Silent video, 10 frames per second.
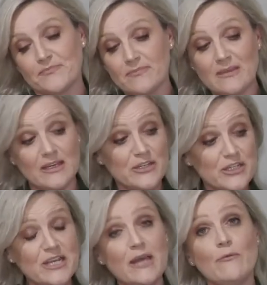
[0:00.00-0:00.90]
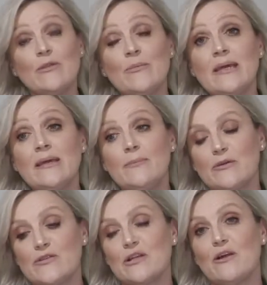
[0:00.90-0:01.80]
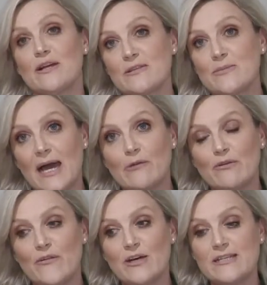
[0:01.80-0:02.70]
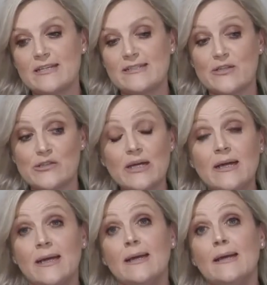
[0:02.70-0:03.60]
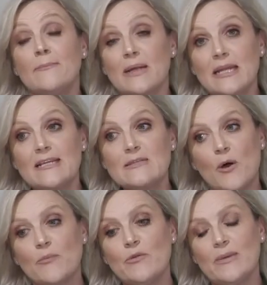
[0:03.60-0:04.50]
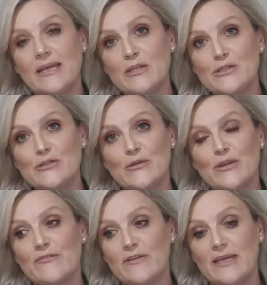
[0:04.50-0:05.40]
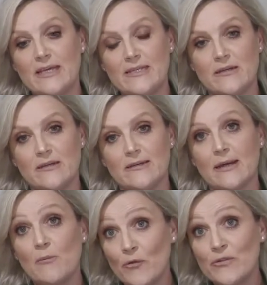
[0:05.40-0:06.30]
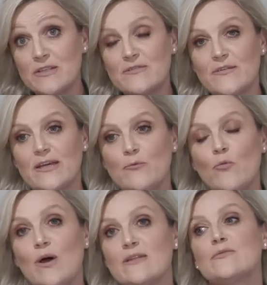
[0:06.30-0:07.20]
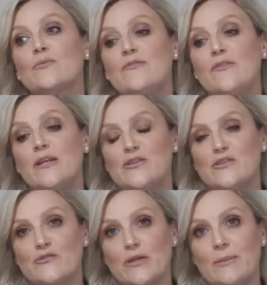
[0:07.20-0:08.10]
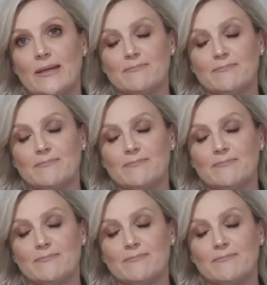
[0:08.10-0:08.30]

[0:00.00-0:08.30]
to share with me because you'd like some colour advice, etc., please pop them into the feed, on this feed, once we finish streaming.